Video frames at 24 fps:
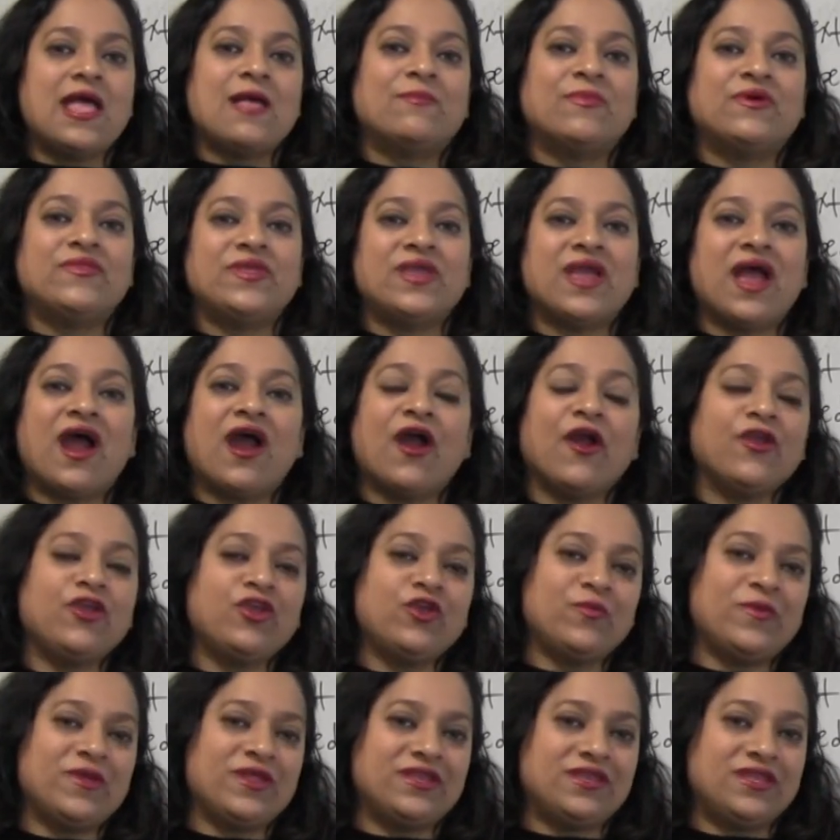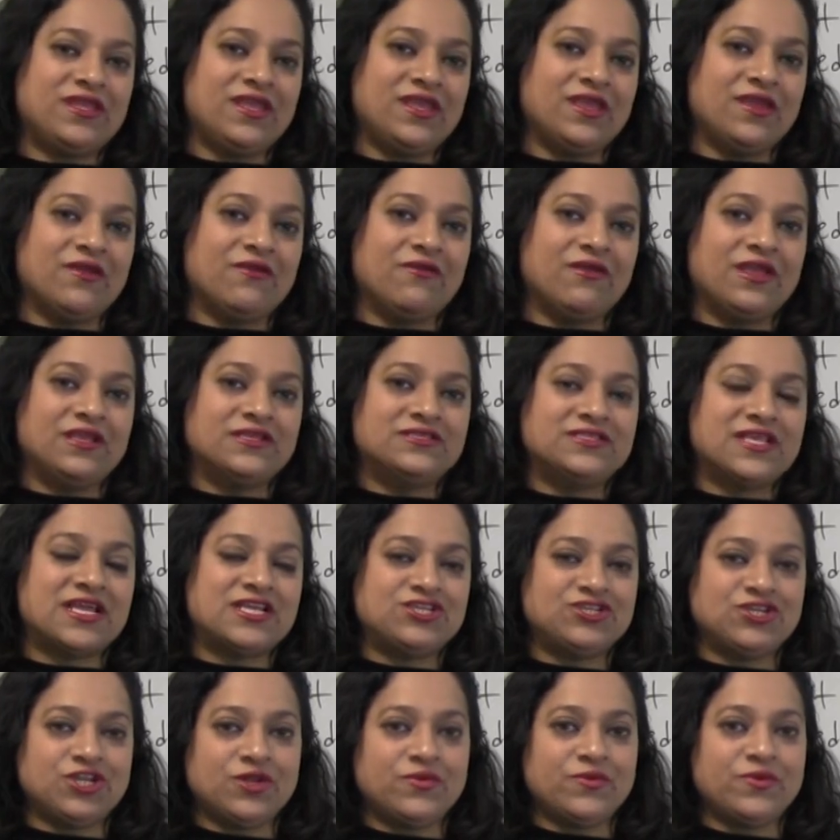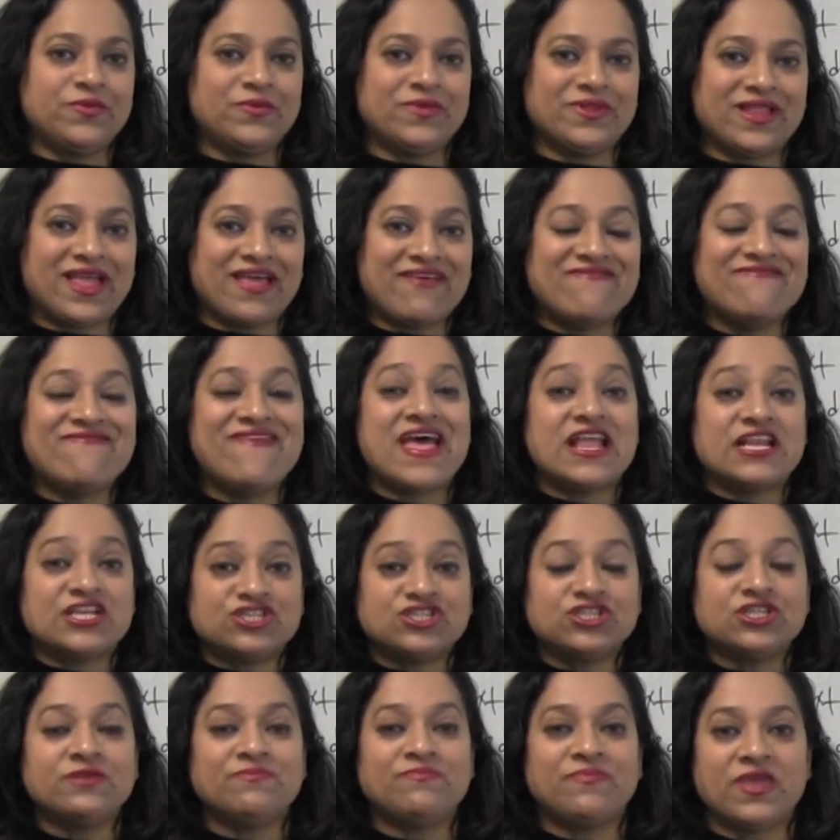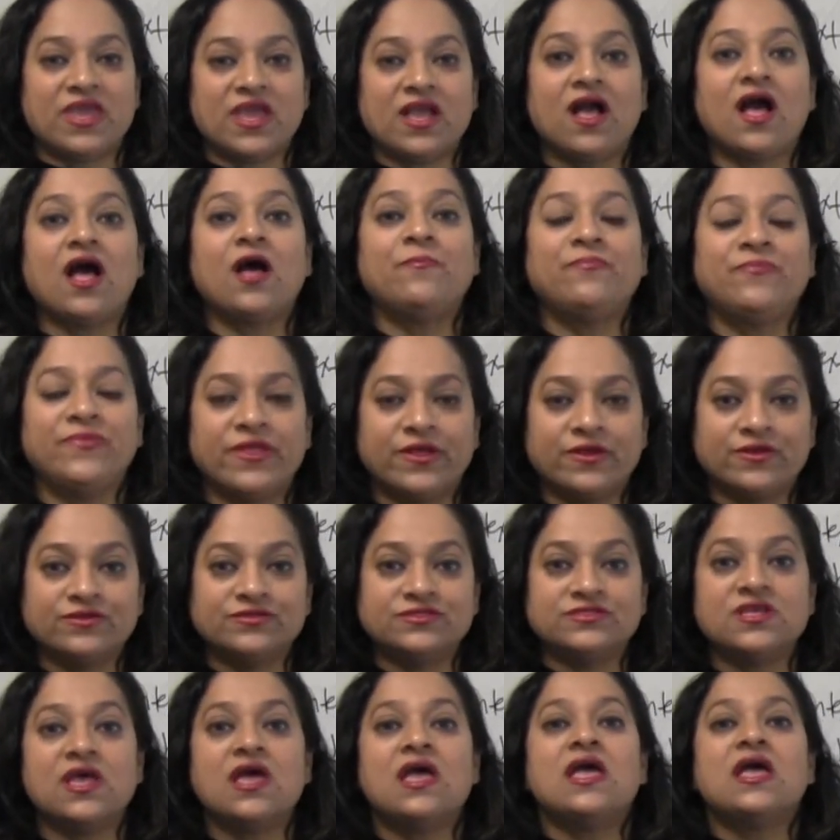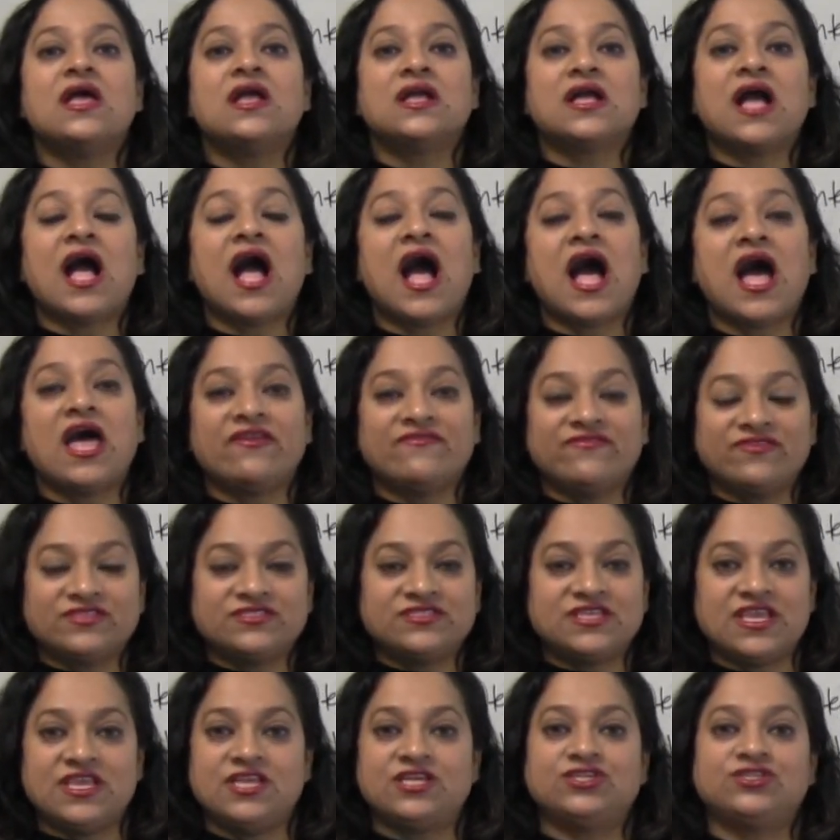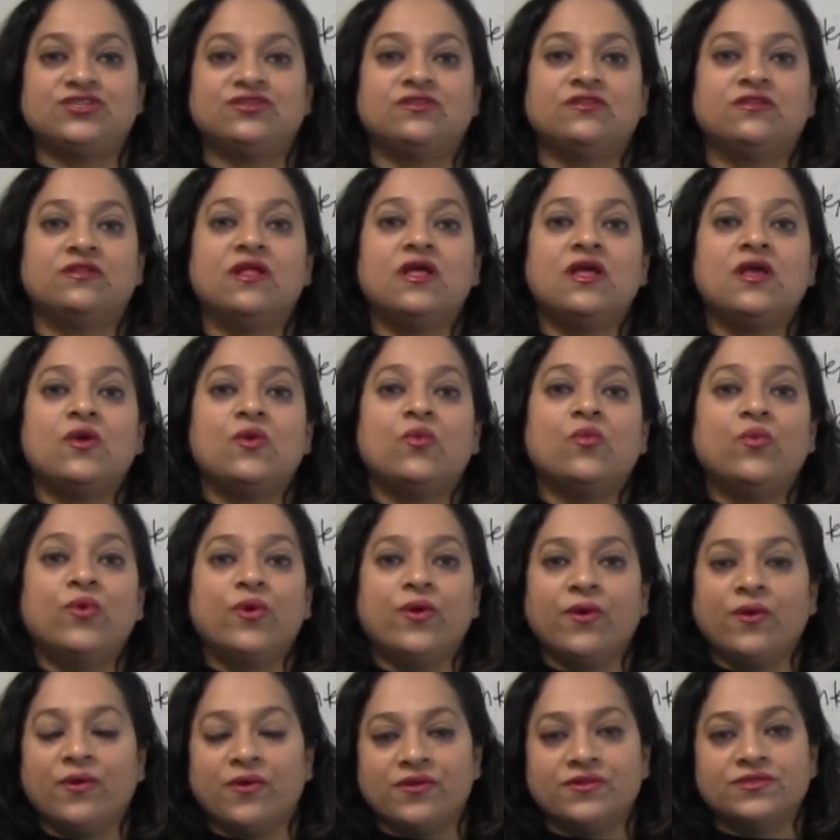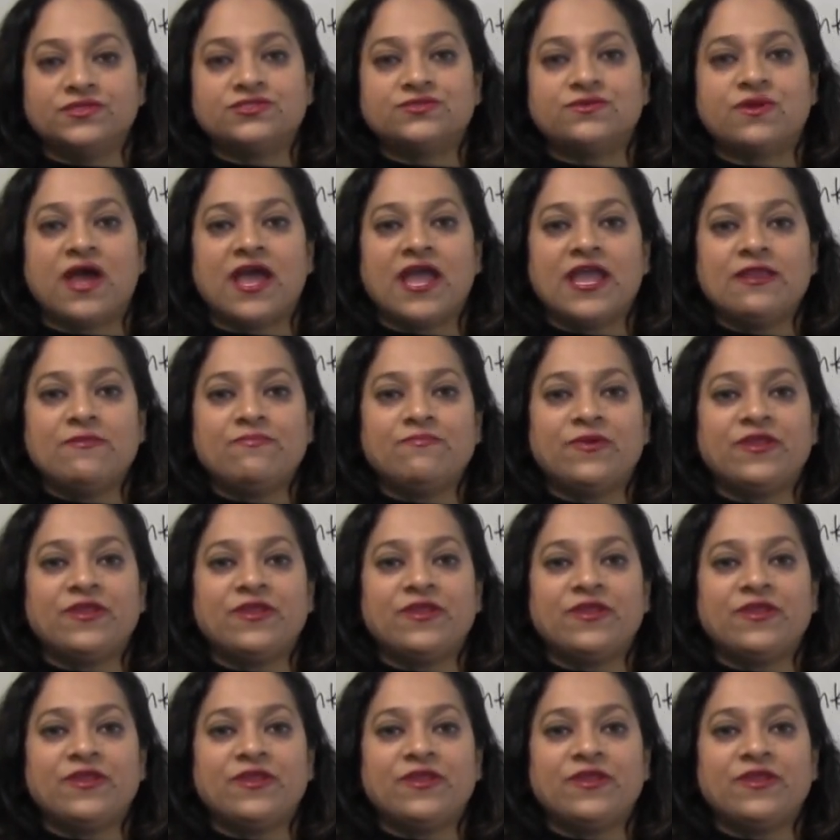But the argument here is that children will eventually pick up those conversational words, right?